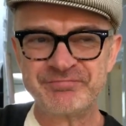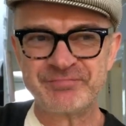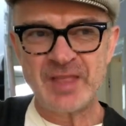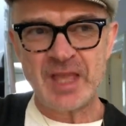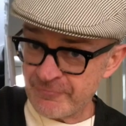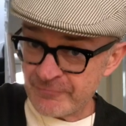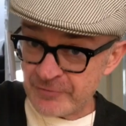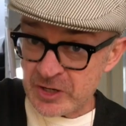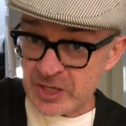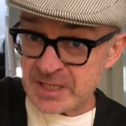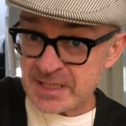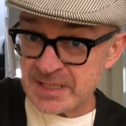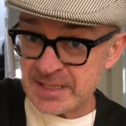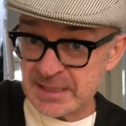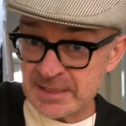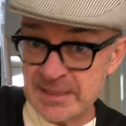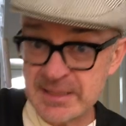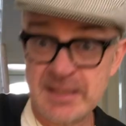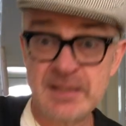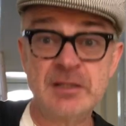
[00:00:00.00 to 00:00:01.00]
The first thing to
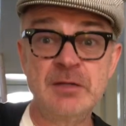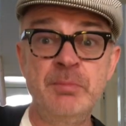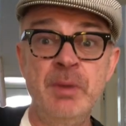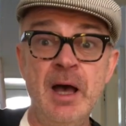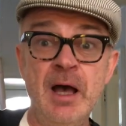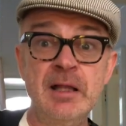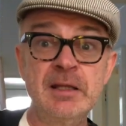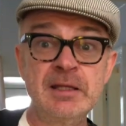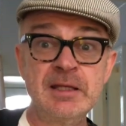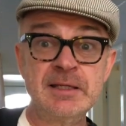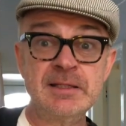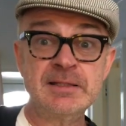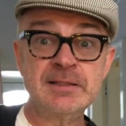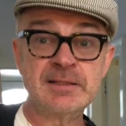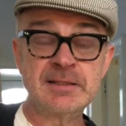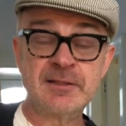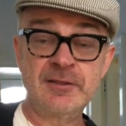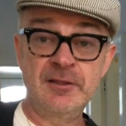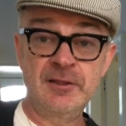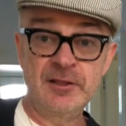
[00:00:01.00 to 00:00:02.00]
think about is
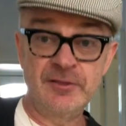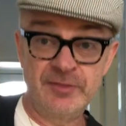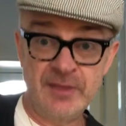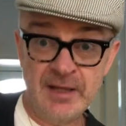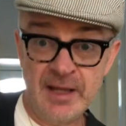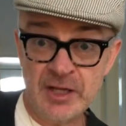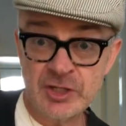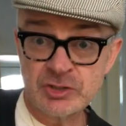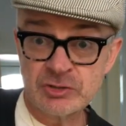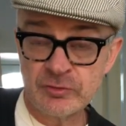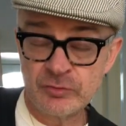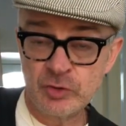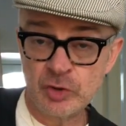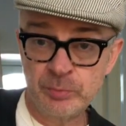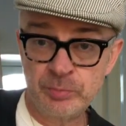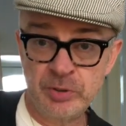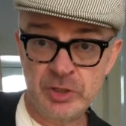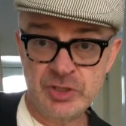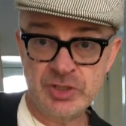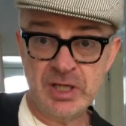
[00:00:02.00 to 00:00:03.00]
the nature of your
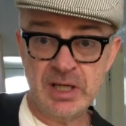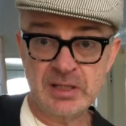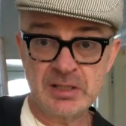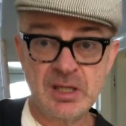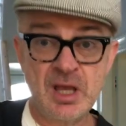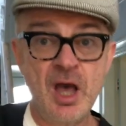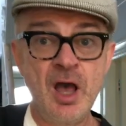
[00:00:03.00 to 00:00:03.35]
project.